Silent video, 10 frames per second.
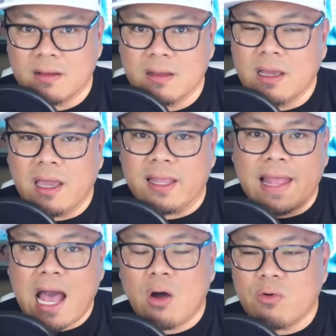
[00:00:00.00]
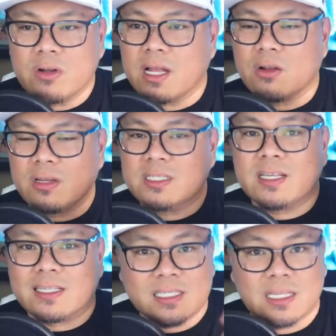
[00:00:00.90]
and how we're not going to
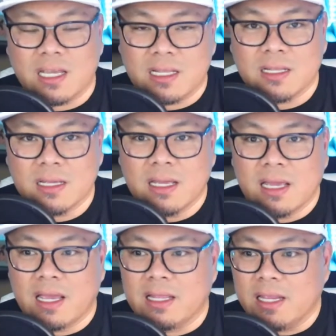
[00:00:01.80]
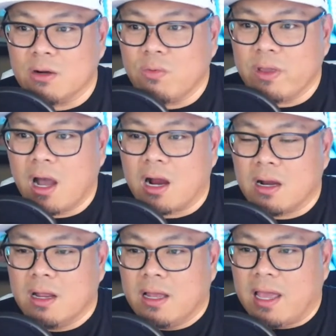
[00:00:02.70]
succeed. And here we are
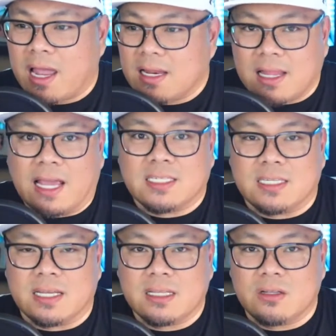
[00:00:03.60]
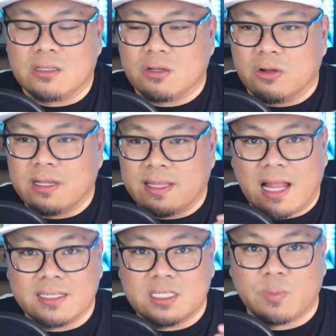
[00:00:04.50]
analyzing it. And it's called
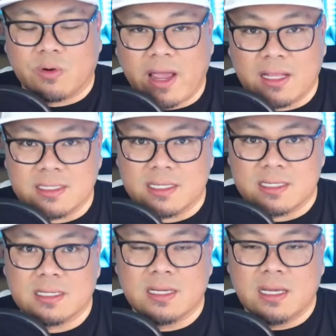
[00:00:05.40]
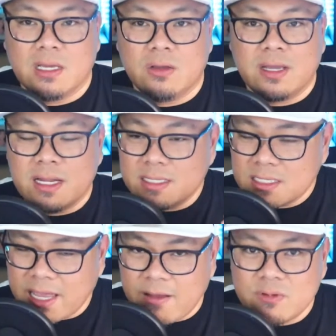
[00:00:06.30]
analysis paralysis. You got to just
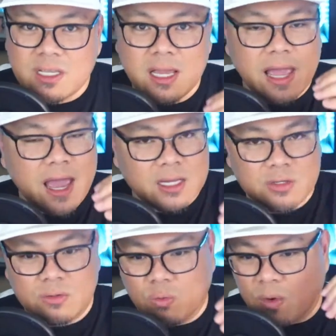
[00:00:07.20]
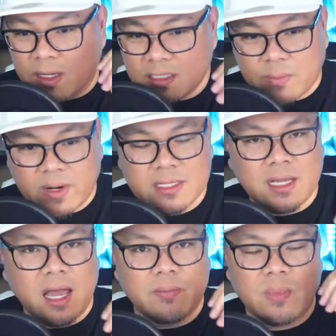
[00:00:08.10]
have take action one step at a
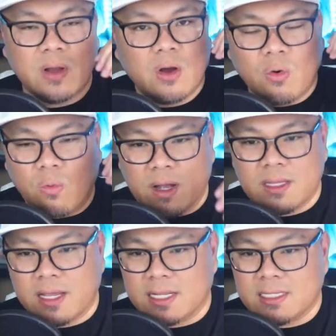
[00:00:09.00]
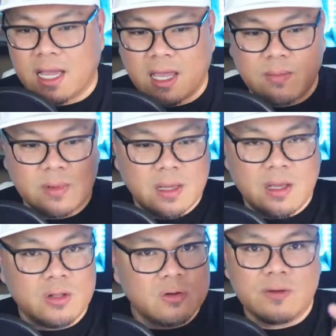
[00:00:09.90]
time, one day at a time.
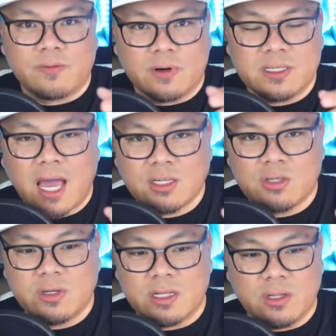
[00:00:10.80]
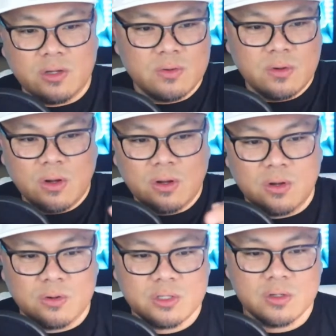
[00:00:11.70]
You know, the first action you can do,
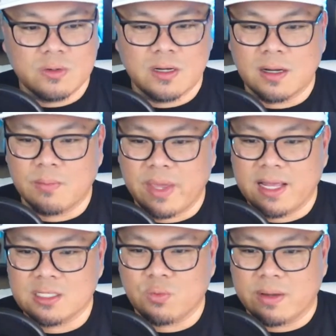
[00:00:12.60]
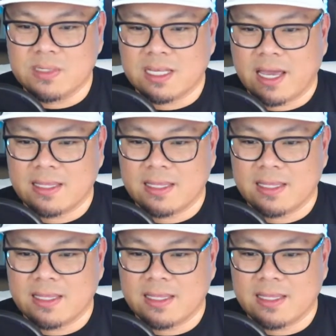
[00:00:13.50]
go to Megan's website,